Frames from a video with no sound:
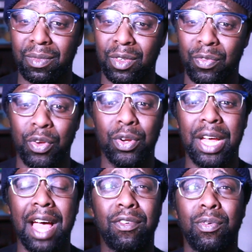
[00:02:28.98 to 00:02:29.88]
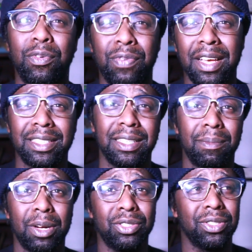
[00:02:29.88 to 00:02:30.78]
for you to have a reflection
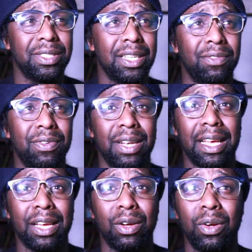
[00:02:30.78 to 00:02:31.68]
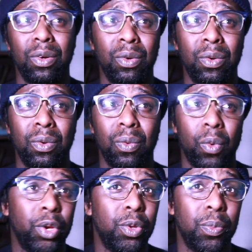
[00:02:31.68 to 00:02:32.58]
about yourself, or like,
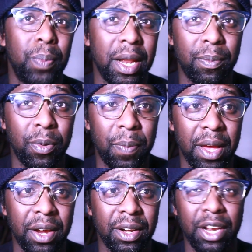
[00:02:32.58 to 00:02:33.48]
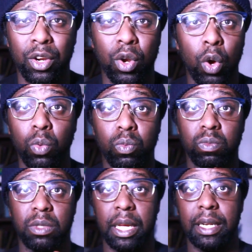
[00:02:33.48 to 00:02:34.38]
were you better prepared? And don't
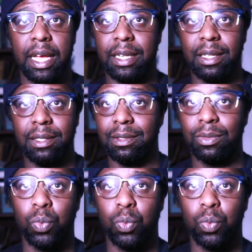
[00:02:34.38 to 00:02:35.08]
think that this is